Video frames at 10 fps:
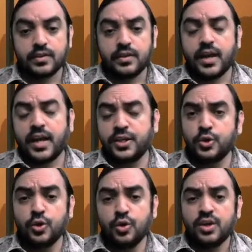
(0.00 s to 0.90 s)
And you
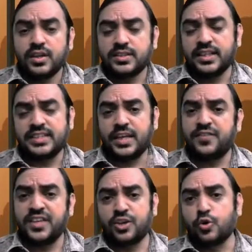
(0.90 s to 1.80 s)
know, since
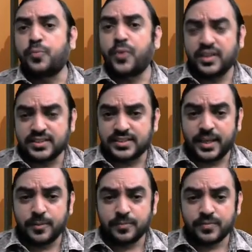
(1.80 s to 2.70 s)
every year coupon is
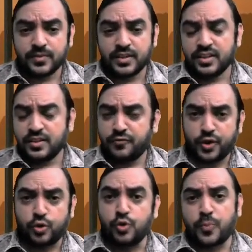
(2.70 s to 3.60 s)
same, for
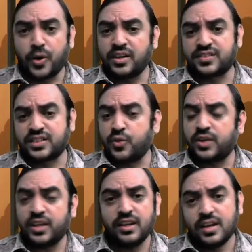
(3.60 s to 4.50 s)
coupon
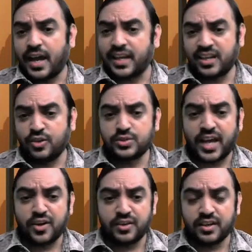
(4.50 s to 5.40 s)
discounting, I can use
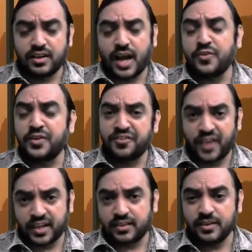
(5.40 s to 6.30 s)
annuity, annuity
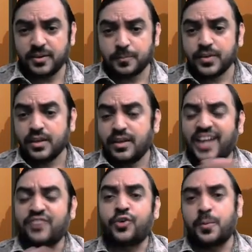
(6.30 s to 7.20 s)
factor
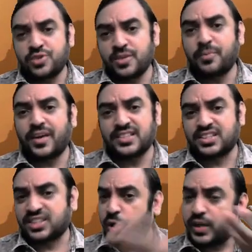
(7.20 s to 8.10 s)
and redemption price
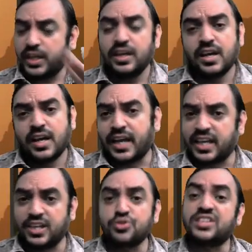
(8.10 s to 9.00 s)
discounting, I
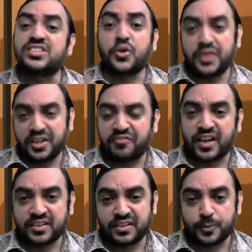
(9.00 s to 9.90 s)
can use discounting
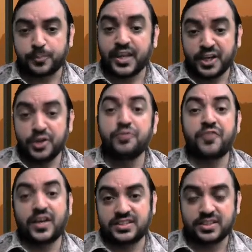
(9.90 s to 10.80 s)
factor. I can do
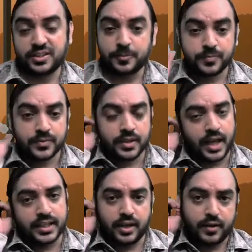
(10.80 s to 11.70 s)
faster.
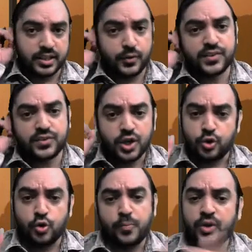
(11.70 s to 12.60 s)
Either, otherwise,
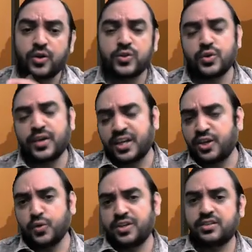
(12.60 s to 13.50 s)
coupon also I can
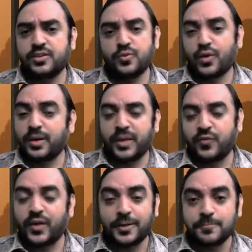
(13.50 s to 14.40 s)
do it one by one.